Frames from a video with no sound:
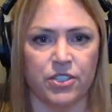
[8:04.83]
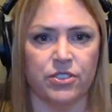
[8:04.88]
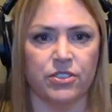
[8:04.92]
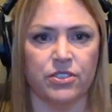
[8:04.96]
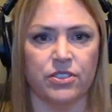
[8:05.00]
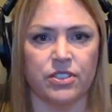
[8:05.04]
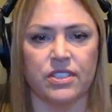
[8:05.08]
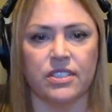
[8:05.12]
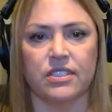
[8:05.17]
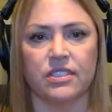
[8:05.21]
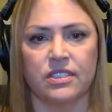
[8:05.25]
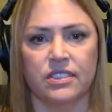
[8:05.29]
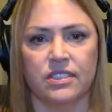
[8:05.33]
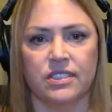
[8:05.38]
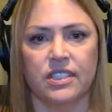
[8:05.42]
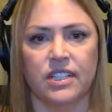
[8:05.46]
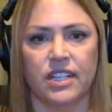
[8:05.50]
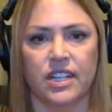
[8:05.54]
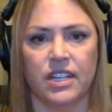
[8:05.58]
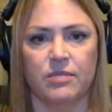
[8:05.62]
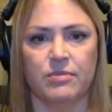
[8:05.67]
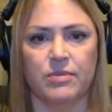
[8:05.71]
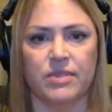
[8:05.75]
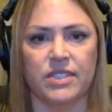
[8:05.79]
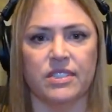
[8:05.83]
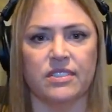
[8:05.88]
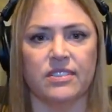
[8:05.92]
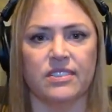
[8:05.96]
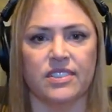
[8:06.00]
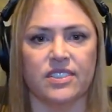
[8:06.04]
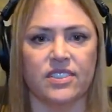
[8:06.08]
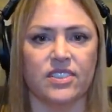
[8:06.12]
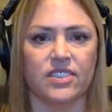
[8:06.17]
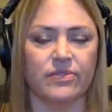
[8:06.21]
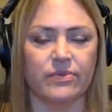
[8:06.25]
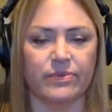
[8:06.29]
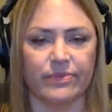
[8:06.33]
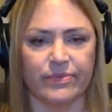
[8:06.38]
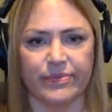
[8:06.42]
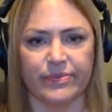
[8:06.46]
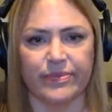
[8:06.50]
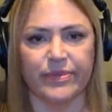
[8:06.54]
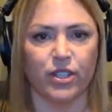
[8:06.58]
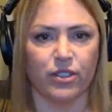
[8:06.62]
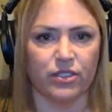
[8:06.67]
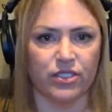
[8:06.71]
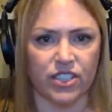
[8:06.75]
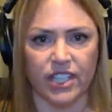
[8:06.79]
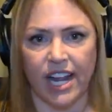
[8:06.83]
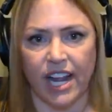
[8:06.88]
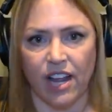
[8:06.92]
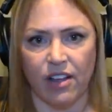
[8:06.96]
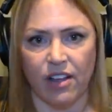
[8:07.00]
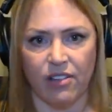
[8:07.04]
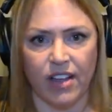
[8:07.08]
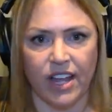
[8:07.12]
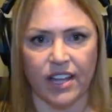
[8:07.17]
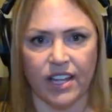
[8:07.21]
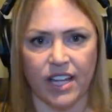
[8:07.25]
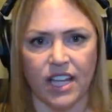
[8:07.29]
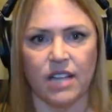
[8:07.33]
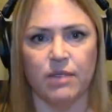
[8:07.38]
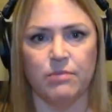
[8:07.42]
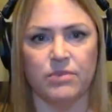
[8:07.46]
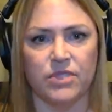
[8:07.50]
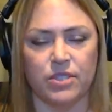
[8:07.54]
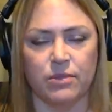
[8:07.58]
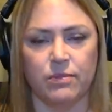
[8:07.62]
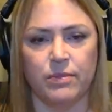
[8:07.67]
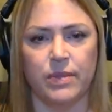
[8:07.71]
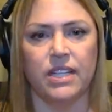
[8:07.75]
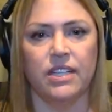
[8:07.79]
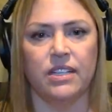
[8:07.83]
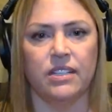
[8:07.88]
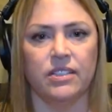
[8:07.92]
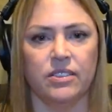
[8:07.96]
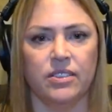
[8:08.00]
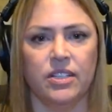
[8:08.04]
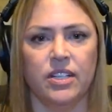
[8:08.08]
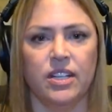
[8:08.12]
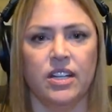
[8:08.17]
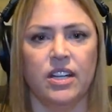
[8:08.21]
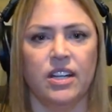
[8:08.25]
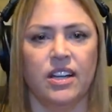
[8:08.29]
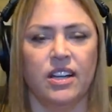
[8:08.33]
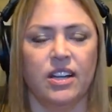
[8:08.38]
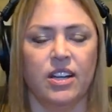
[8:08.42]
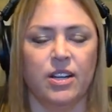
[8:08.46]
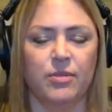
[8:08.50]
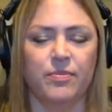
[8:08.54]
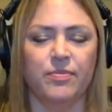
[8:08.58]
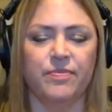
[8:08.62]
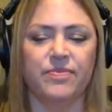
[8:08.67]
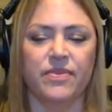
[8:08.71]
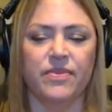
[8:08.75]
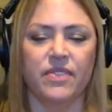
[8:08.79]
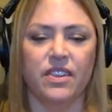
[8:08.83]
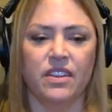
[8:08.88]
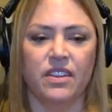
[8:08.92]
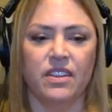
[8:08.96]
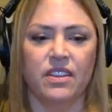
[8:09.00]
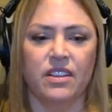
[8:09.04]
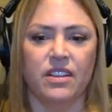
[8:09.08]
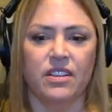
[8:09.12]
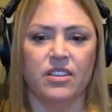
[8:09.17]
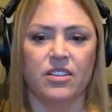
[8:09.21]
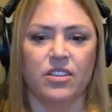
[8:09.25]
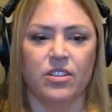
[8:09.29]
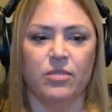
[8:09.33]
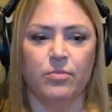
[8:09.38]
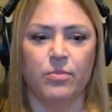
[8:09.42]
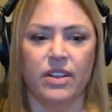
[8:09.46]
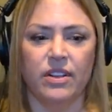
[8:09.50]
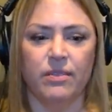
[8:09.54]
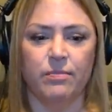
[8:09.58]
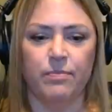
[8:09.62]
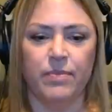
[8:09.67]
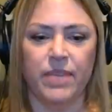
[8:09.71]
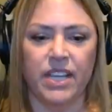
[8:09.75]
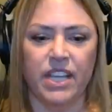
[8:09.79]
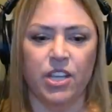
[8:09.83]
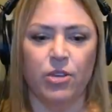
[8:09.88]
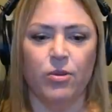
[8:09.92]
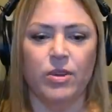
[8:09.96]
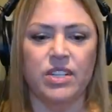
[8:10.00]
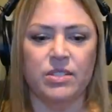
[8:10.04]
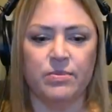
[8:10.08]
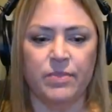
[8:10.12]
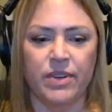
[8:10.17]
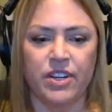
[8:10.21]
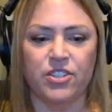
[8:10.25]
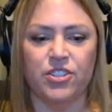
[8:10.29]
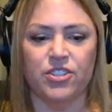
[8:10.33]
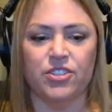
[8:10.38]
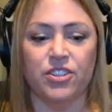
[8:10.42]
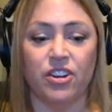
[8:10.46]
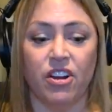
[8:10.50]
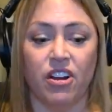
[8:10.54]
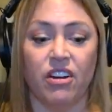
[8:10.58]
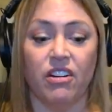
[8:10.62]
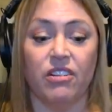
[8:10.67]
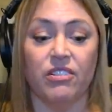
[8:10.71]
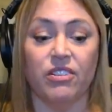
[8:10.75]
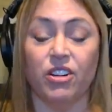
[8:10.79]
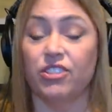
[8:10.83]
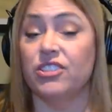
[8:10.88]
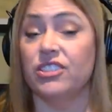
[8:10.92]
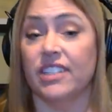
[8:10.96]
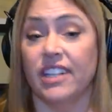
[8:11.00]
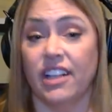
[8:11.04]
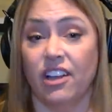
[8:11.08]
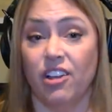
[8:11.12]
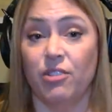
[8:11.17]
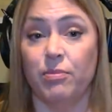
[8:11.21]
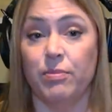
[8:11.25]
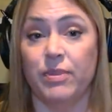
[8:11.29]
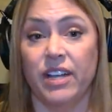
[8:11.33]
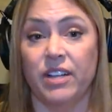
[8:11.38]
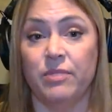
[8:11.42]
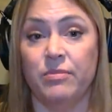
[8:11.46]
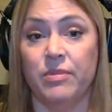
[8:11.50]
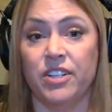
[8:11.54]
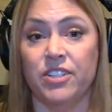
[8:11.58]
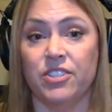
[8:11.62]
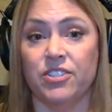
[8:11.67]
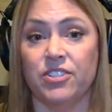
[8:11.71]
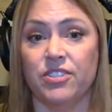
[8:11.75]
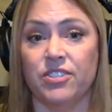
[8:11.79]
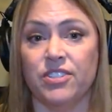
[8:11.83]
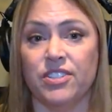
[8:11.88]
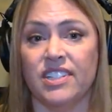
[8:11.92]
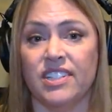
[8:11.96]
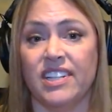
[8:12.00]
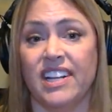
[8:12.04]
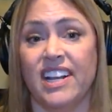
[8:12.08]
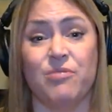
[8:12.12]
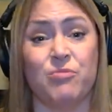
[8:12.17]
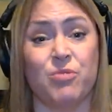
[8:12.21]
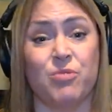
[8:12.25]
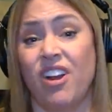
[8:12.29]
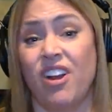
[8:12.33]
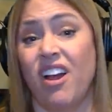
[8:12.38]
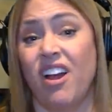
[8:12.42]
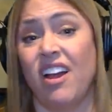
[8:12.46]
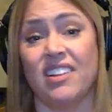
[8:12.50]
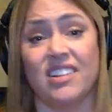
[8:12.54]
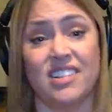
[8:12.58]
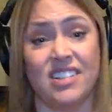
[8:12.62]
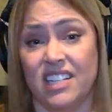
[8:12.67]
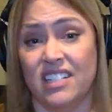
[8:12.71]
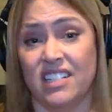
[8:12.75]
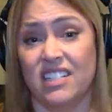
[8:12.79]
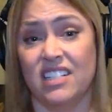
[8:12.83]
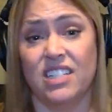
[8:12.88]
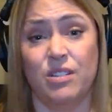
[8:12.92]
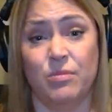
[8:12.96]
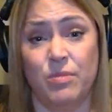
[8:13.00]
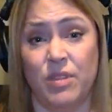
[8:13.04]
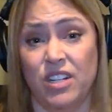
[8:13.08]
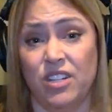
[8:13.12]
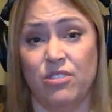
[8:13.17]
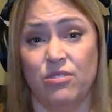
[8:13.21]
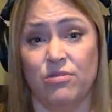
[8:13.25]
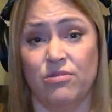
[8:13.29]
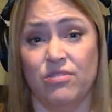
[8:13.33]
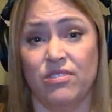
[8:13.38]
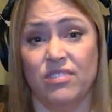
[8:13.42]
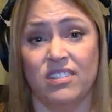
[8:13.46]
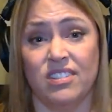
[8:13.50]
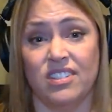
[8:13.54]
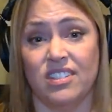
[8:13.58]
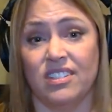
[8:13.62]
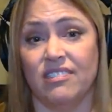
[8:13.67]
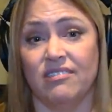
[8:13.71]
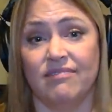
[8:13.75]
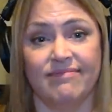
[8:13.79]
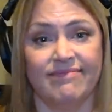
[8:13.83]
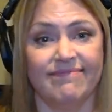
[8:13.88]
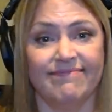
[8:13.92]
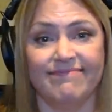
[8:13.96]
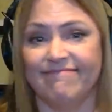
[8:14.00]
measures um, is, is, largely how that came to be. Um, but PQA's measures are largely health plan measures, and were not intended to be used